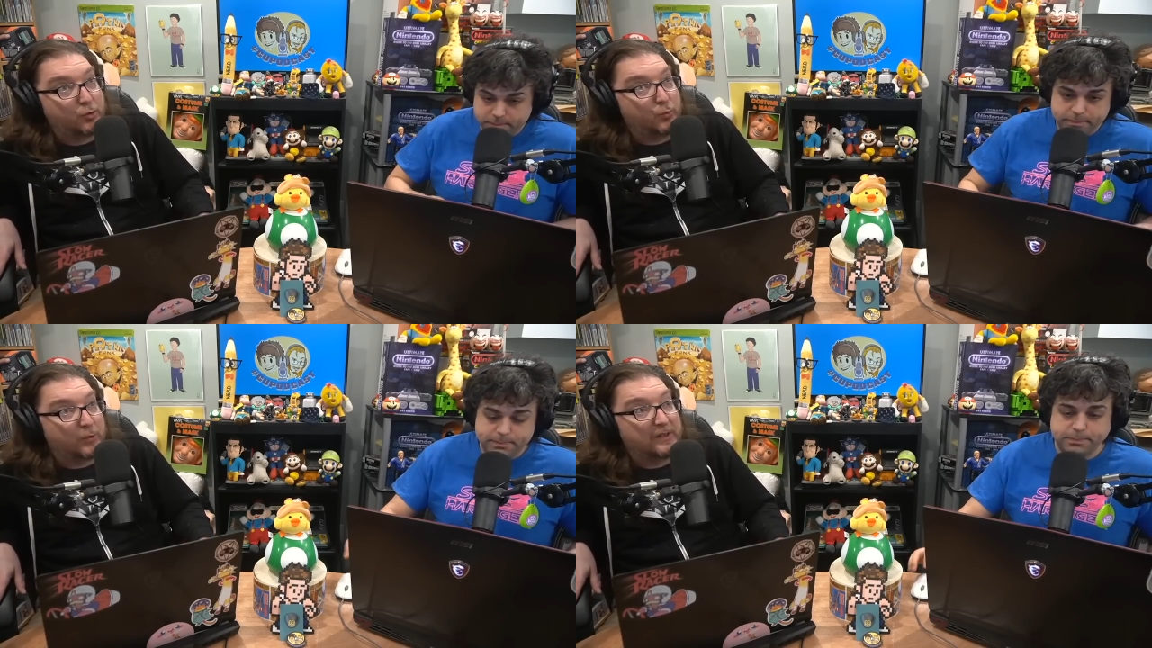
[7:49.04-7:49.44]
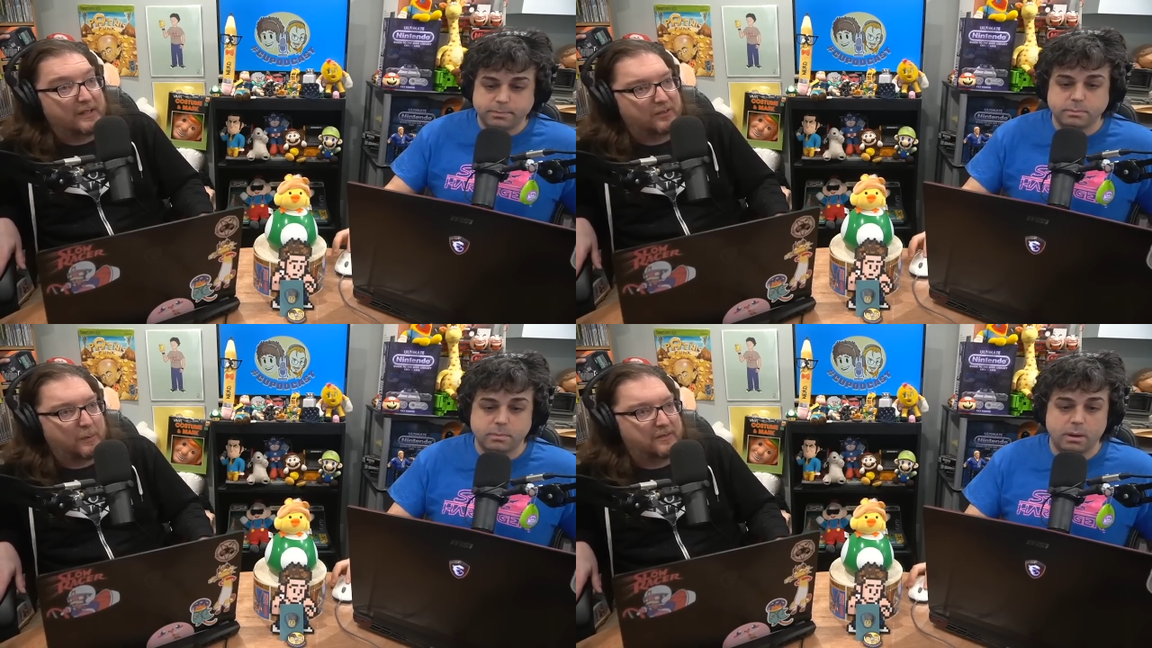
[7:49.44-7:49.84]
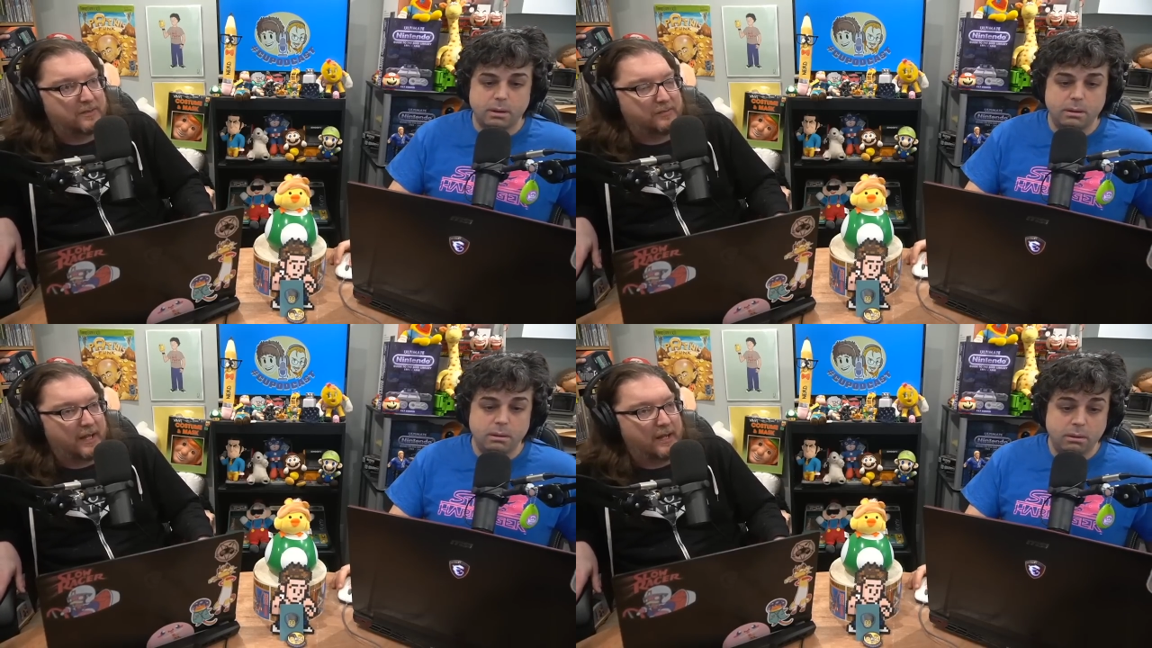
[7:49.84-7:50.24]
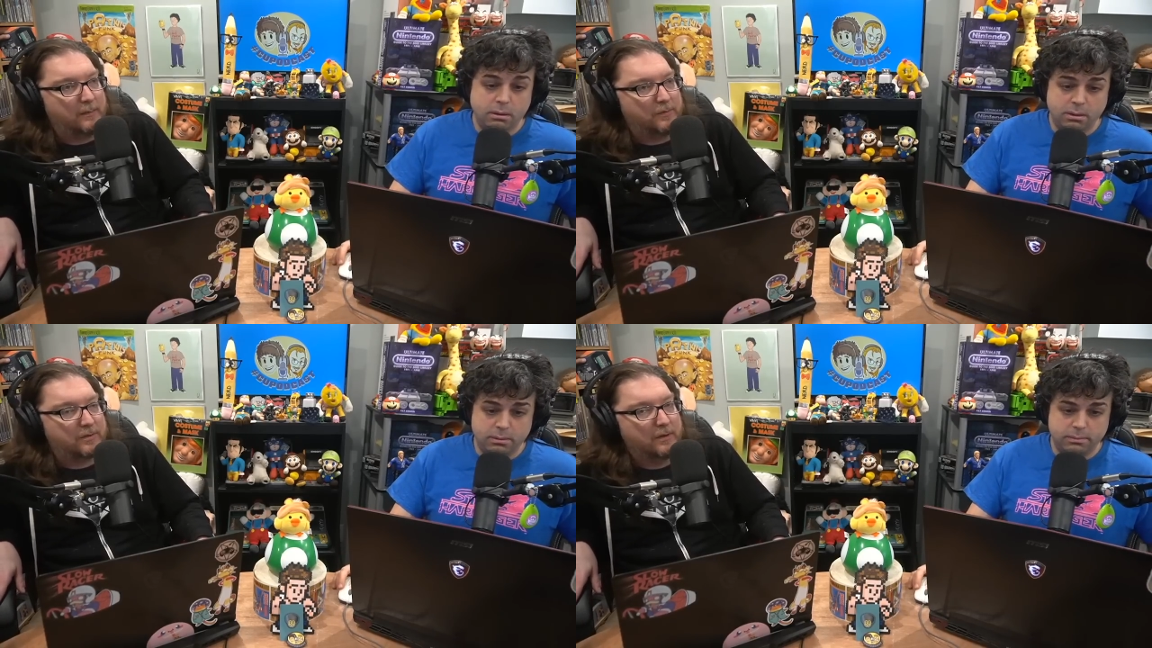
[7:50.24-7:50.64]
Speaker 1: two really expensive
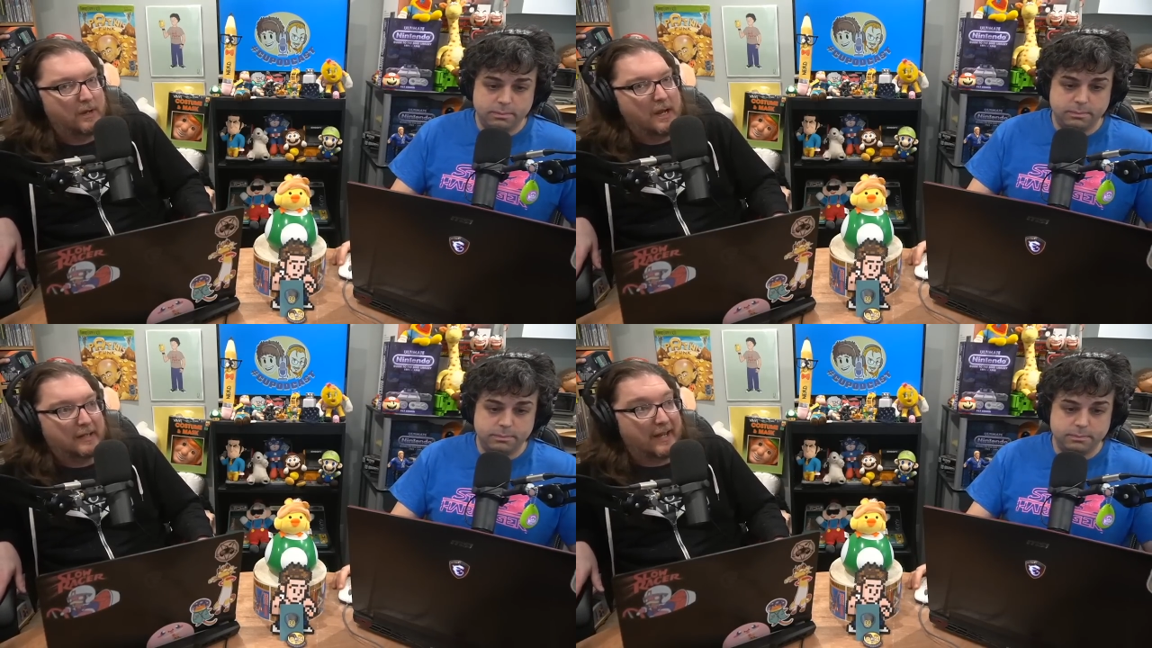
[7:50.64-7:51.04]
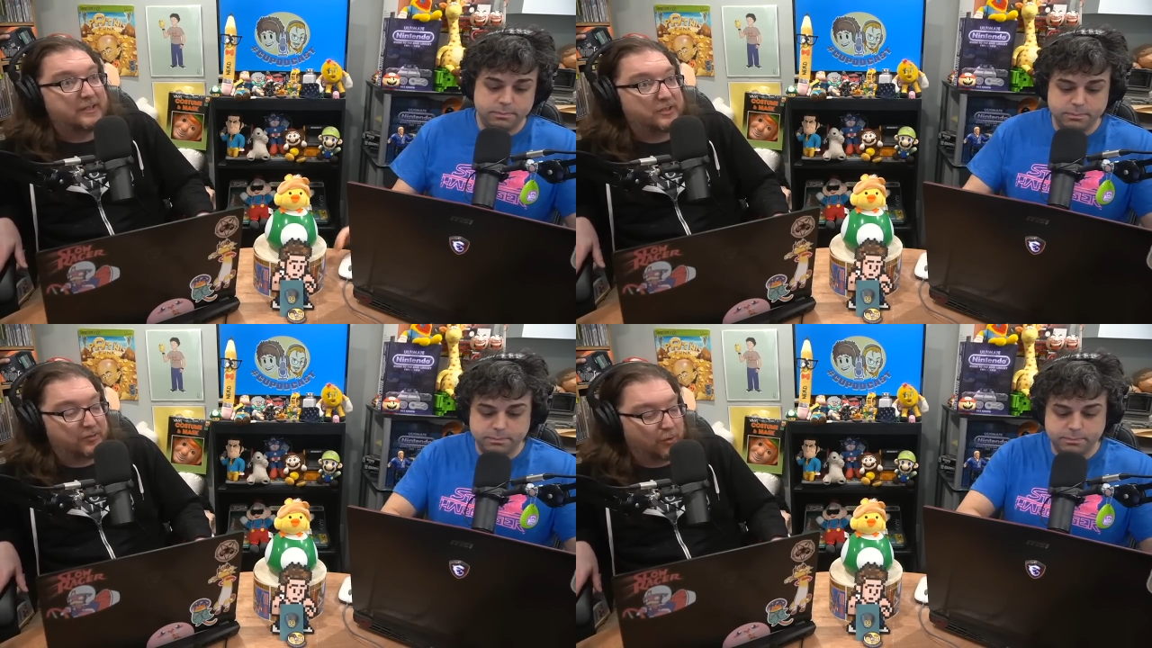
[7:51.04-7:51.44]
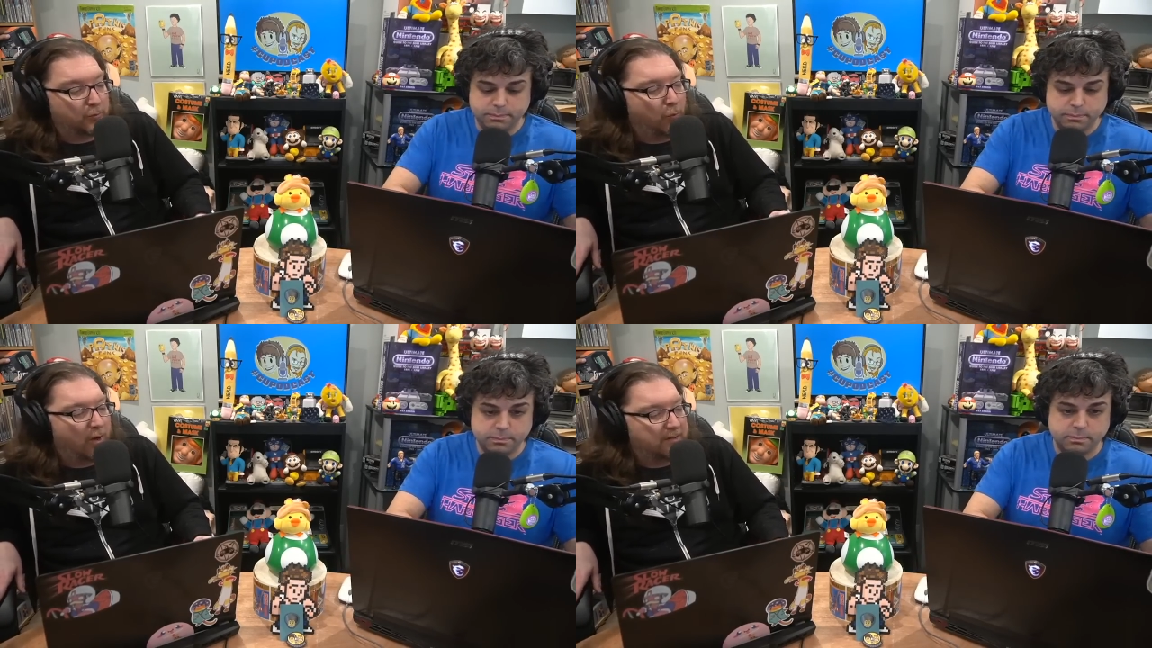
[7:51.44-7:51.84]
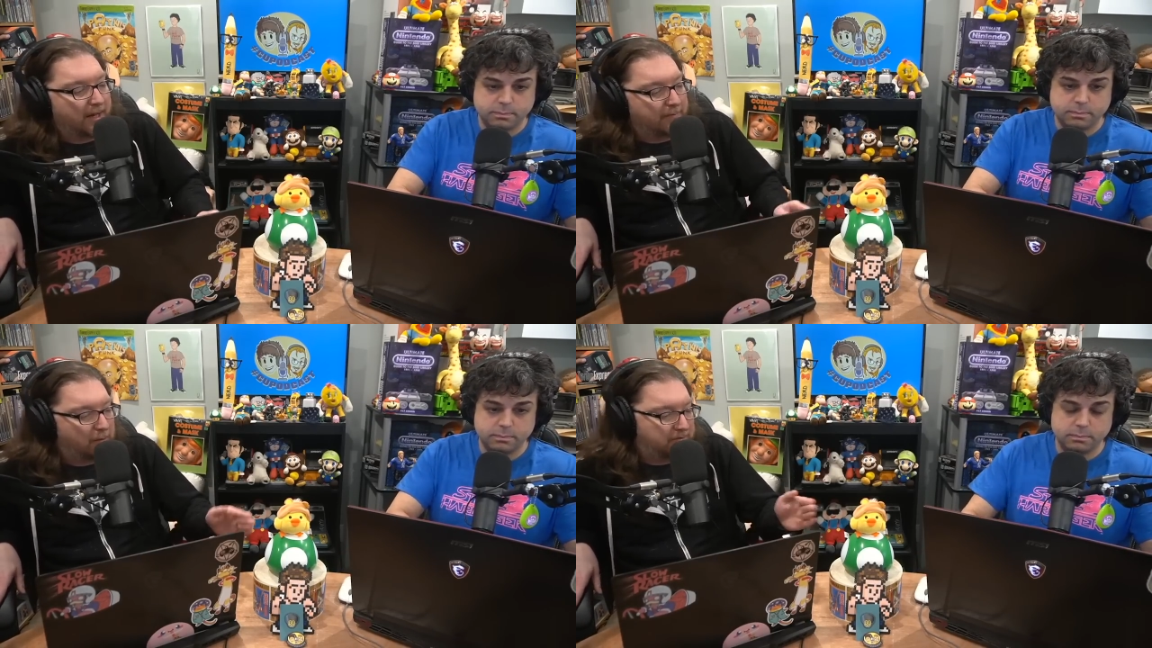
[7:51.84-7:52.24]
games, and I actually sold one
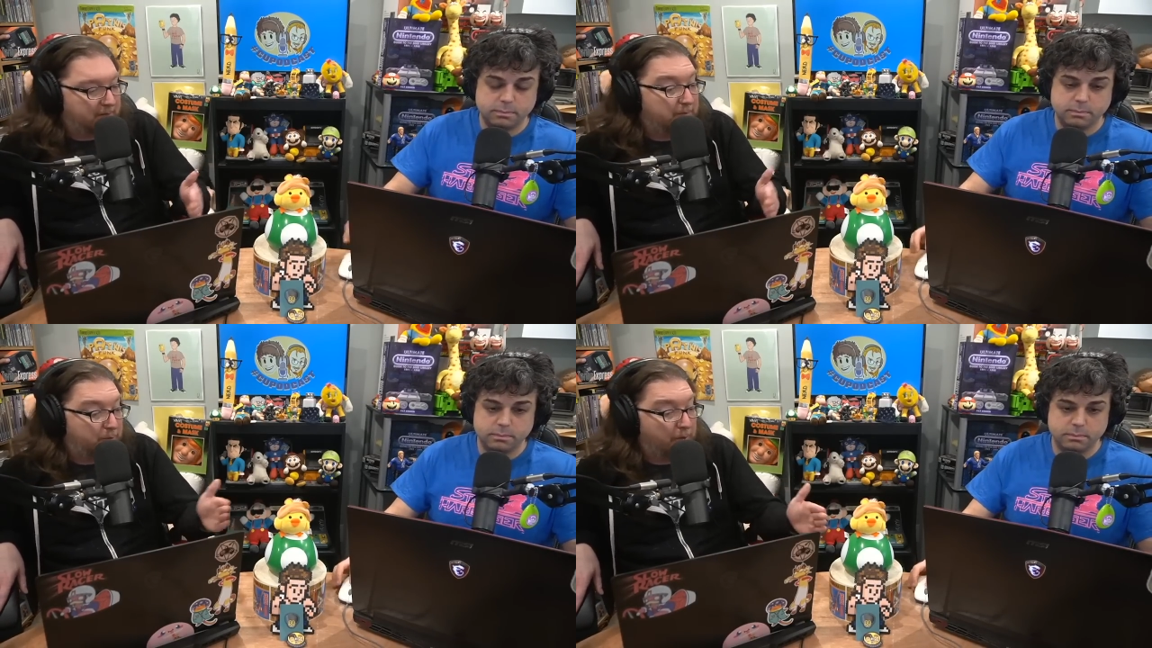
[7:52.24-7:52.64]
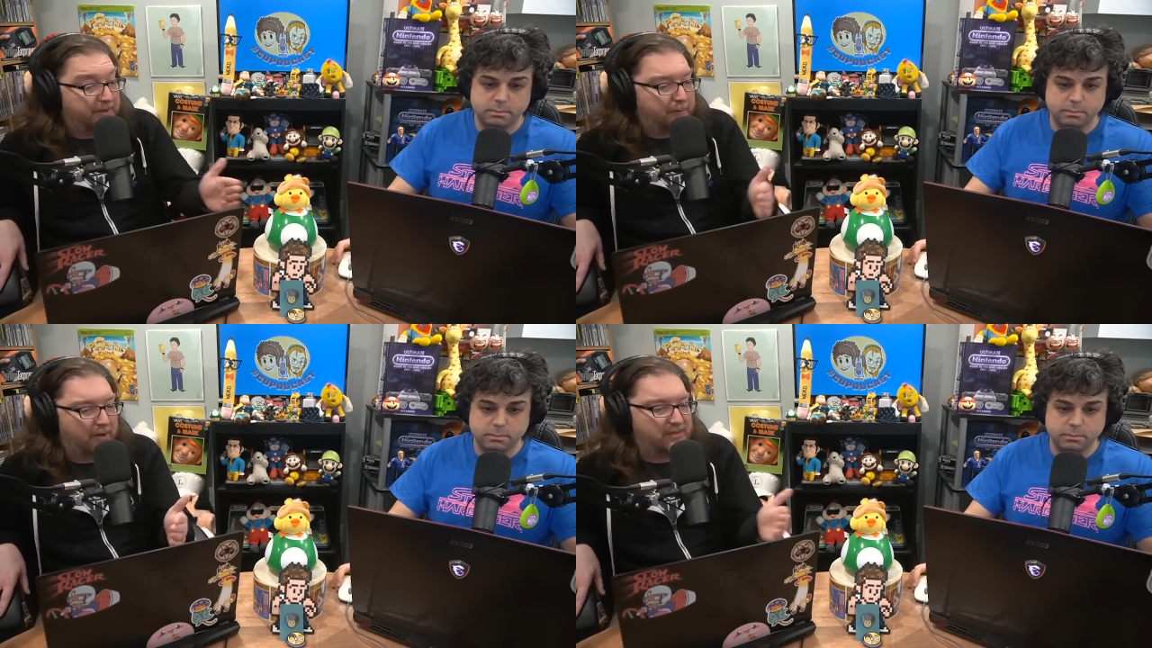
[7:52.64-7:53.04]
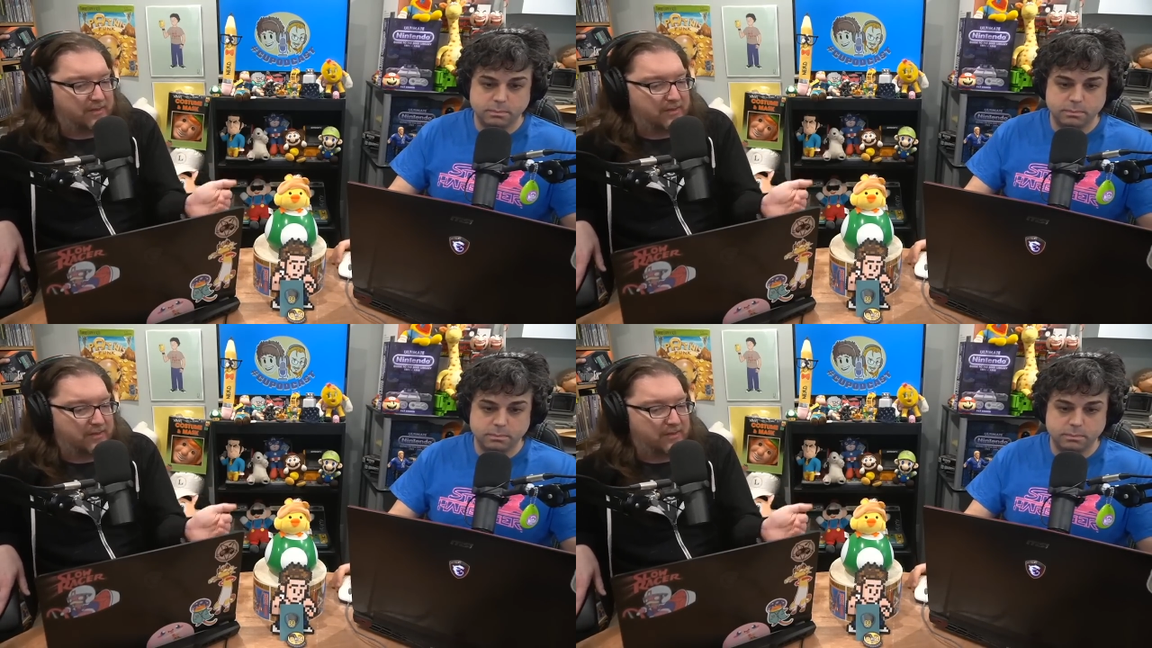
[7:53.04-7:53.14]
game that was in between the price